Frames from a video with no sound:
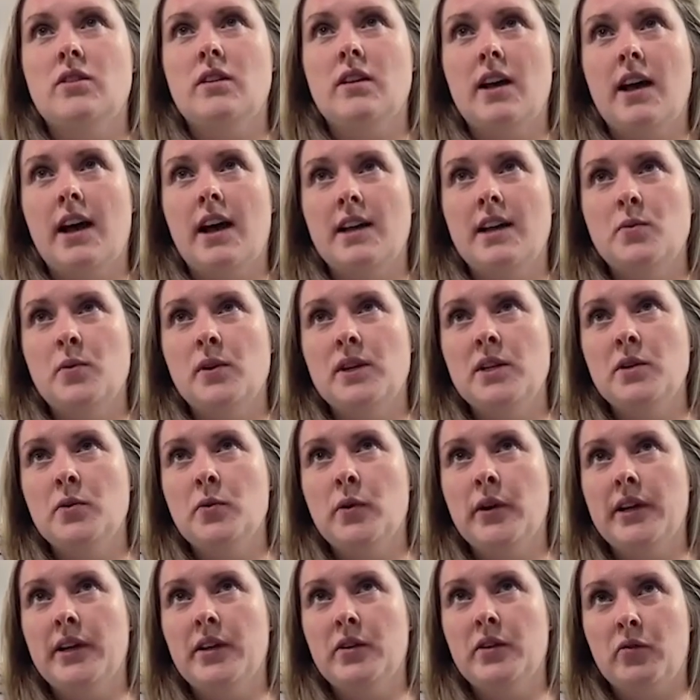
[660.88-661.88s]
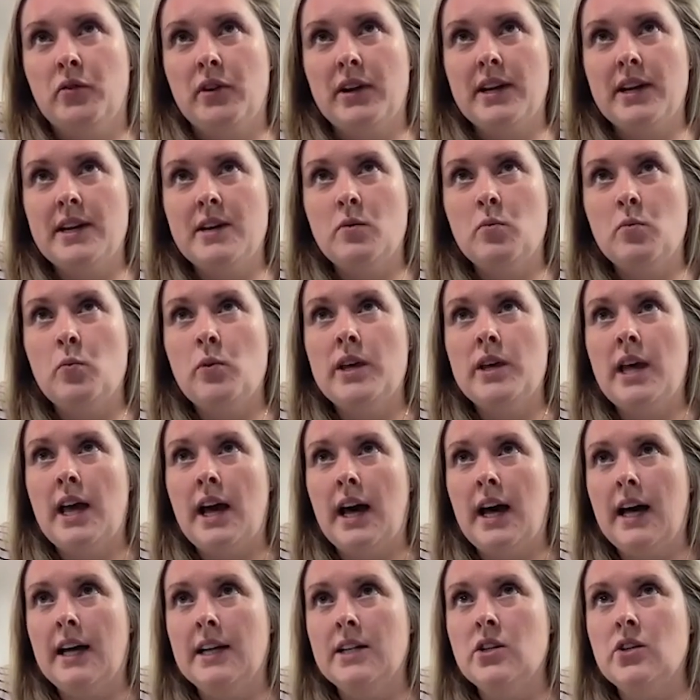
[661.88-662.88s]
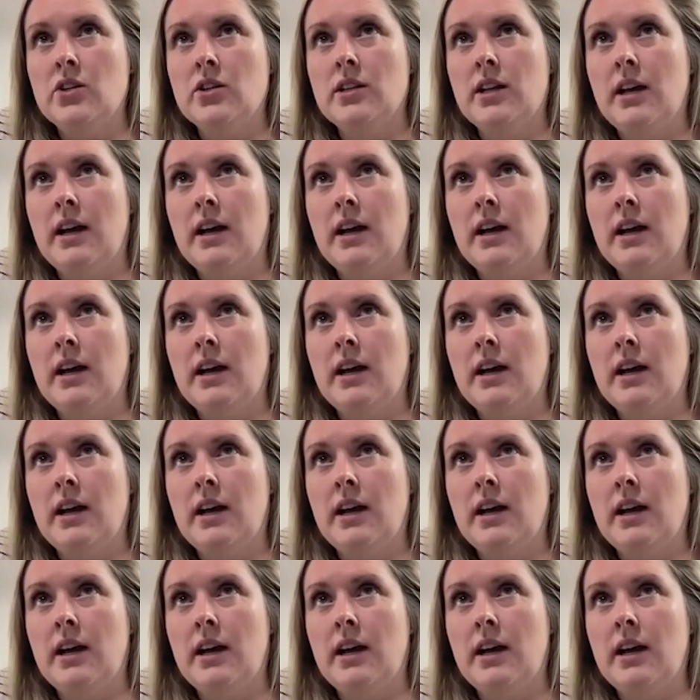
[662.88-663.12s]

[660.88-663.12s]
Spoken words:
2023, we had